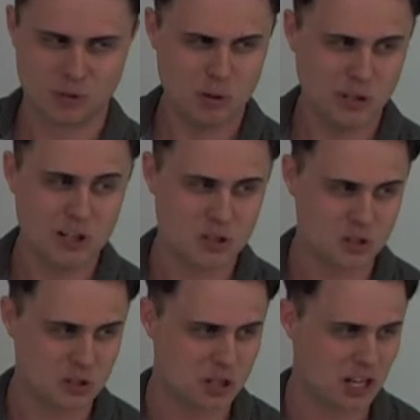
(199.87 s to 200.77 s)
3 minutes
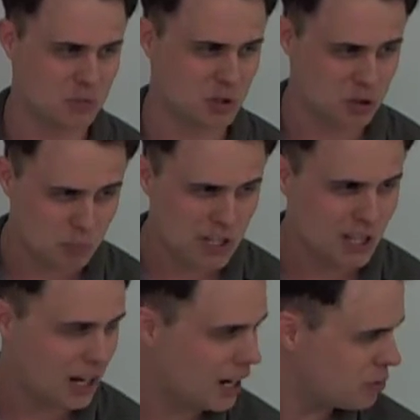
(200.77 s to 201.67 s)
is a time. So to
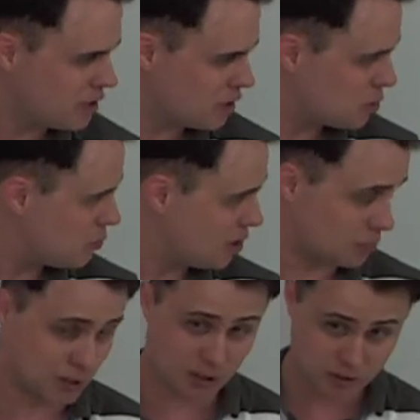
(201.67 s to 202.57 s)
me, I would naturally be
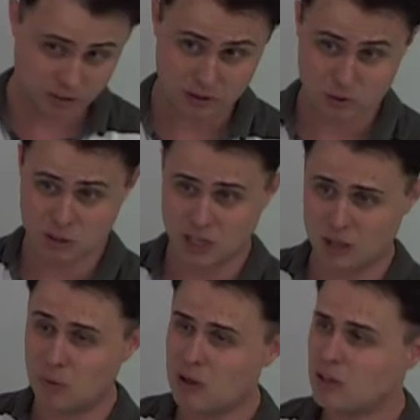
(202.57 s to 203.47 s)
comparing to the other
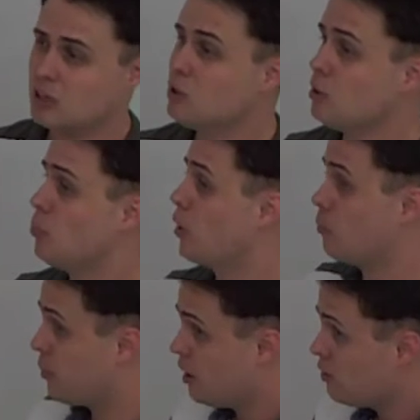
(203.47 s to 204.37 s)
time. Now you can
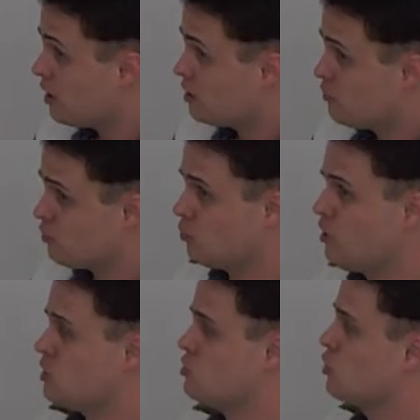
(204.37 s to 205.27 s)
compare that different
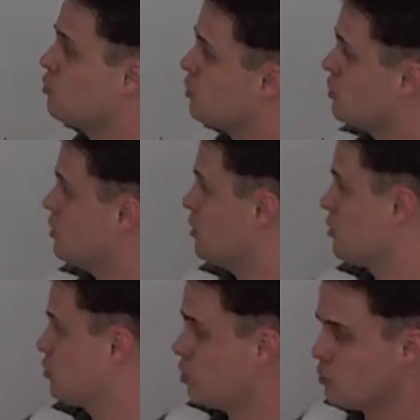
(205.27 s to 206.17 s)
ways. You could put the
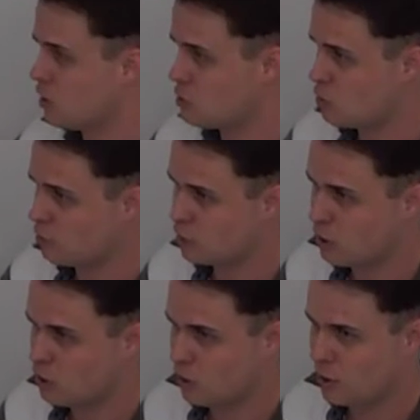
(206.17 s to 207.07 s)
other 3 minutes over
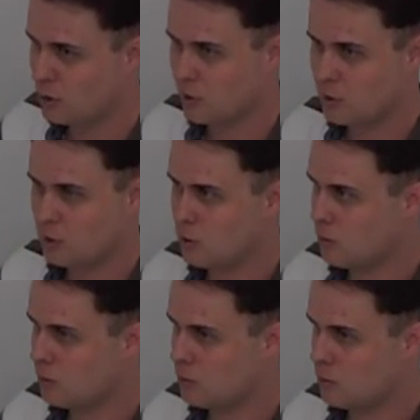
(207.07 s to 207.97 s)
here,
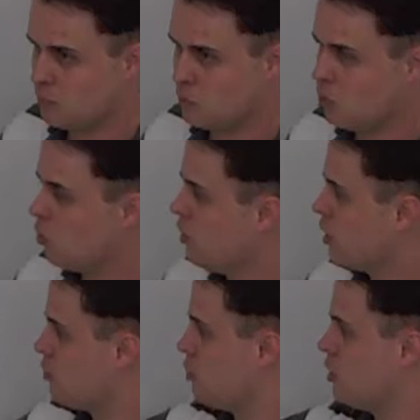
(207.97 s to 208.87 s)
or
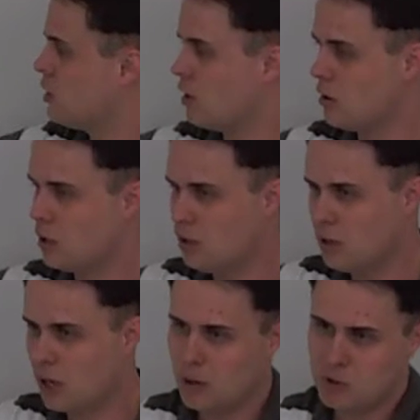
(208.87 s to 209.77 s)
you could put it down
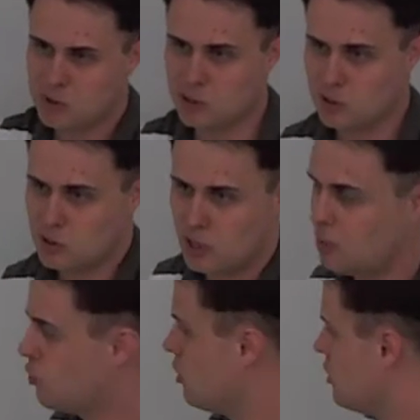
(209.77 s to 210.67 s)
here. I'm just going to say
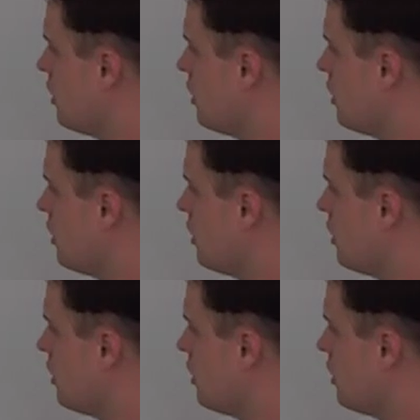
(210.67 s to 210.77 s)
I put it